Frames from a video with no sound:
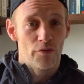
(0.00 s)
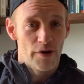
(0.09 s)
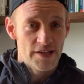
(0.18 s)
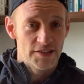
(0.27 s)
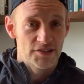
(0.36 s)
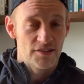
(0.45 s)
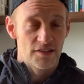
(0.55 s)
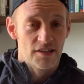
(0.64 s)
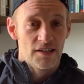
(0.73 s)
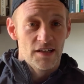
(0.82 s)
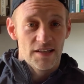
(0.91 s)
the wrist.
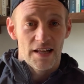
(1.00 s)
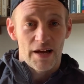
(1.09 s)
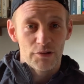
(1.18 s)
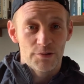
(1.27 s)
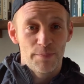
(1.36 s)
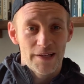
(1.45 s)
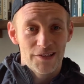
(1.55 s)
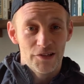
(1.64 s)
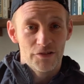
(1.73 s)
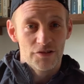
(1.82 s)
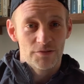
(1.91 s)
Now, that was big
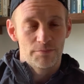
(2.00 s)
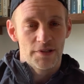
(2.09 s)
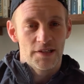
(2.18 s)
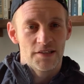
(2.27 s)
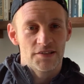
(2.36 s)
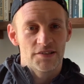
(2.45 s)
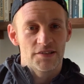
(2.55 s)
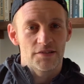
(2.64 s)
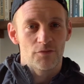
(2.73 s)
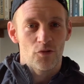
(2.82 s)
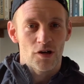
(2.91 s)
news,
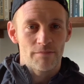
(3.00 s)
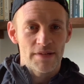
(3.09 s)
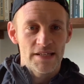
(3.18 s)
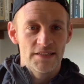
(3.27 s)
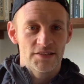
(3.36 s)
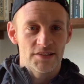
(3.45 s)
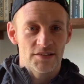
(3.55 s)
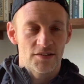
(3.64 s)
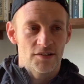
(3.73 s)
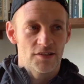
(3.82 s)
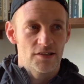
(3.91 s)
because what it means
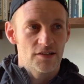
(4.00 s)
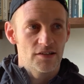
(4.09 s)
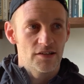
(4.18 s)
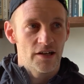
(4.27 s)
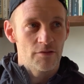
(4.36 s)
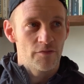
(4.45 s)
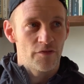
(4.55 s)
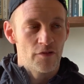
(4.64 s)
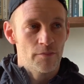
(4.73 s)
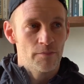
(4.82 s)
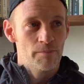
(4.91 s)
is that, you know,
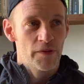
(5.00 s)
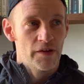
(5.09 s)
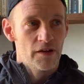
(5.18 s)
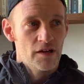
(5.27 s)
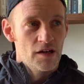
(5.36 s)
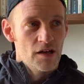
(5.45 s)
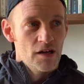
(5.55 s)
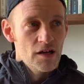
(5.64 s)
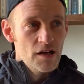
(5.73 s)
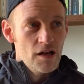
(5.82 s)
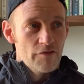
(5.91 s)
from
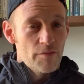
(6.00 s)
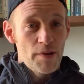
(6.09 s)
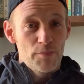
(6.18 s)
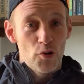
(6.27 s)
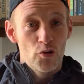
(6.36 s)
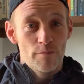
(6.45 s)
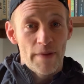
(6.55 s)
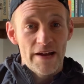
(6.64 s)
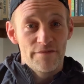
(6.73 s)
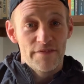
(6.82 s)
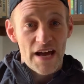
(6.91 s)
people who may
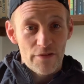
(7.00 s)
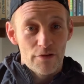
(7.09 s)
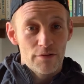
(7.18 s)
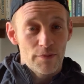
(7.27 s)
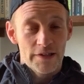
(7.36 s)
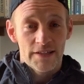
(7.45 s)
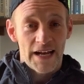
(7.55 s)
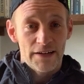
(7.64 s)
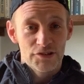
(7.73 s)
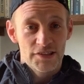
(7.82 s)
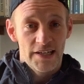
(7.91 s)
have never
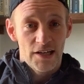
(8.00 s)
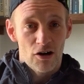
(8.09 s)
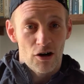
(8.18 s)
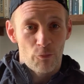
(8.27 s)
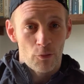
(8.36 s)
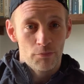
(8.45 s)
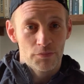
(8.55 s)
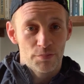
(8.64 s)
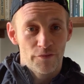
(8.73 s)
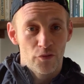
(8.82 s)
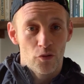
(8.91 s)
encountered any heart problems
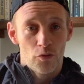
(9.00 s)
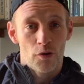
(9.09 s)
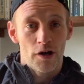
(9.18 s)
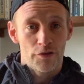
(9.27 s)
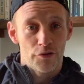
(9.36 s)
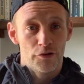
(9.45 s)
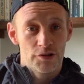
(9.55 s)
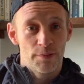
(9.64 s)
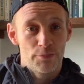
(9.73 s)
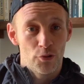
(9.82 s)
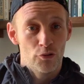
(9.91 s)
before, right through to
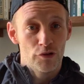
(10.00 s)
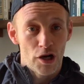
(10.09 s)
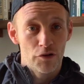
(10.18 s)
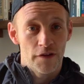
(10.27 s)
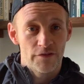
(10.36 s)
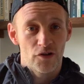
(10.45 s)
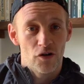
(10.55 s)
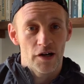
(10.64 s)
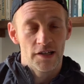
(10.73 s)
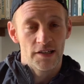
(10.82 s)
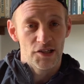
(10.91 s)
people who know they've got
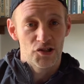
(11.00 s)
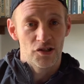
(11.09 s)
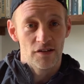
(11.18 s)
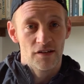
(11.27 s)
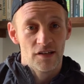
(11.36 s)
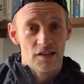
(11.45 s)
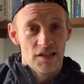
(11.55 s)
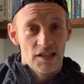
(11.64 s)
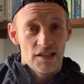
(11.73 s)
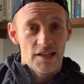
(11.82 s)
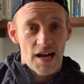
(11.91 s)
a condition,
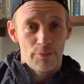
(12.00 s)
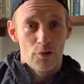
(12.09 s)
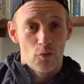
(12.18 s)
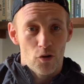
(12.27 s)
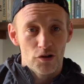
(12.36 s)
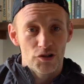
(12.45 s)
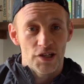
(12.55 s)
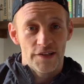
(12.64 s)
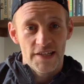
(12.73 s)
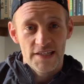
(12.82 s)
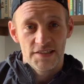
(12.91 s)
the Apple Watch
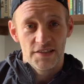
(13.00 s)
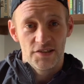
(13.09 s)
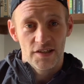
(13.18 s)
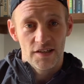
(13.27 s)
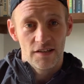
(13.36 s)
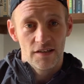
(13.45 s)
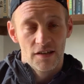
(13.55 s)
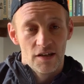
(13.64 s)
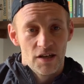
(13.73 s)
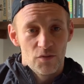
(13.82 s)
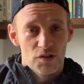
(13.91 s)
and the ECG
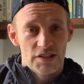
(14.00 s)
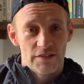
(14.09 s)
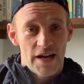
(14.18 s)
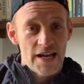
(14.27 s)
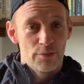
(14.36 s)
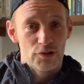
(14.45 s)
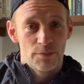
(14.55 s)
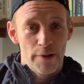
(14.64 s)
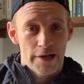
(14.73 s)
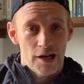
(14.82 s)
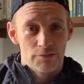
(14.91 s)
was able to
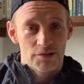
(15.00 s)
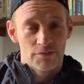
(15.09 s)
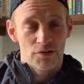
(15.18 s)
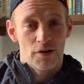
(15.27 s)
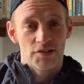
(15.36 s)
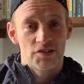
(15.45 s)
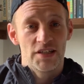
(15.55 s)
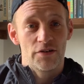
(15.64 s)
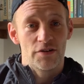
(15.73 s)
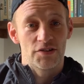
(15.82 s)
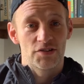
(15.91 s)
pick up some quite
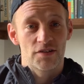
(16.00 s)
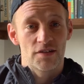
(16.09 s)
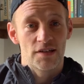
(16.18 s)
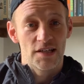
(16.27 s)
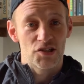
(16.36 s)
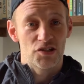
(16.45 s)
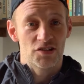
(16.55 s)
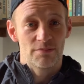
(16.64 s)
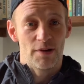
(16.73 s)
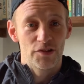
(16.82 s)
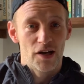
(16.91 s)
serious conditions,
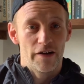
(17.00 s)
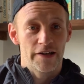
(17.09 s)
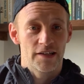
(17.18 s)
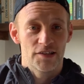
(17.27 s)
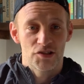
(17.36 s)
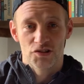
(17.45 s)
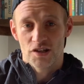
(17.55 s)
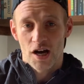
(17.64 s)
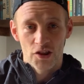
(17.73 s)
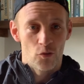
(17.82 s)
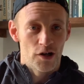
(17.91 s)
some underlying conditions that
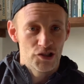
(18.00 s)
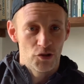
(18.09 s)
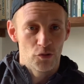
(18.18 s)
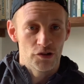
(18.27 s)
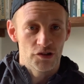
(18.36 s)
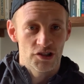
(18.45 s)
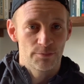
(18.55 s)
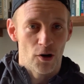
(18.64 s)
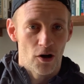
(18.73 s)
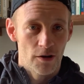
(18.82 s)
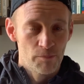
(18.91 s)
otherwise you wouldn't
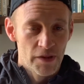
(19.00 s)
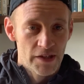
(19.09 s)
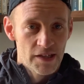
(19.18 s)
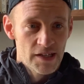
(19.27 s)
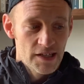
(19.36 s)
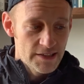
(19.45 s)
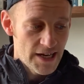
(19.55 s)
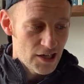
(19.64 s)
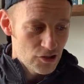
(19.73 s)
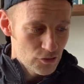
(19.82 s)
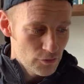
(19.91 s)
spot.
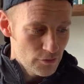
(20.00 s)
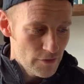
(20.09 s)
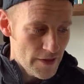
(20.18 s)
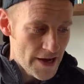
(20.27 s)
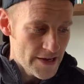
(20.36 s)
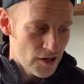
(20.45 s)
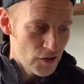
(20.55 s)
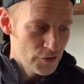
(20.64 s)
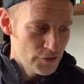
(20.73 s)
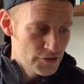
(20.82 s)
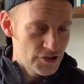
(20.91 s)
Now, that
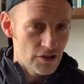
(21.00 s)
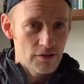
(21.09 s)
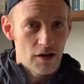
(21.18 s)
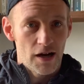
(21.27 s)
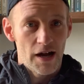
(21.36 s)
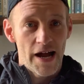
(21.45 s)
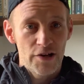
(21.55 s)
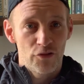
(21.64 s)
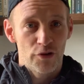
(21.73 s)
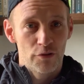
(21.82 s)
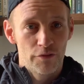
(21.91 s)
includes
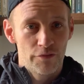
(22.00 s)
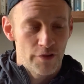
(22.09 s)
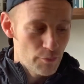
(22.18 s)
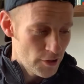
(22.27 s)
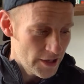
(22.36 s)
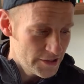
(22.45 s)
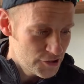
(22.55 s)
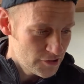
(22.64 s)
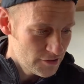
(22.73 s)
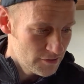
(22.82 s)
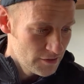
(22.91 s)
atrial
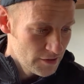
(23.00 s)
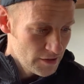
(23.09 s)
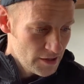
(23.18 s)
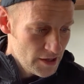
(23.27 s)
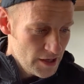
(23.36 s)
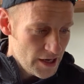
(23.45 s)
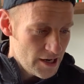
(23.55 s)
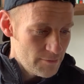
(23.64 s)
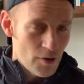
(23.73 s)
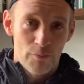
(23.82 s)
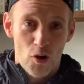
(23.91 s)
fibrillation.
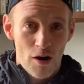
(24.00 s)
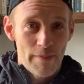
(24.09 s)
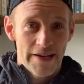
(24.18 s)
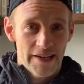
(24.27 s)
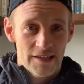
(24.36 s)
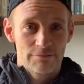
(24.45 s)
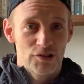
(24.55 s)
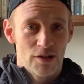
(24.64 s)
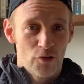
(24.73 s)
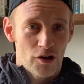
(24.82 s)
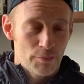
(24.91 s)
I'm not a medic, so
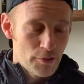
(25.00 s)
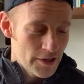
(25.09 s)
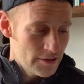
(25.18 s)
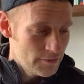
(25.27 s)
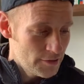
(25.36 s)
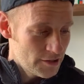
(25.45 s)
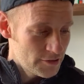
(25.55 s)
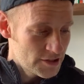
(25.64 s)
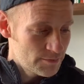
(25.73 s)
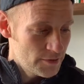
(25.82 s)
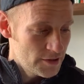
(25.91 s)
I'm not going to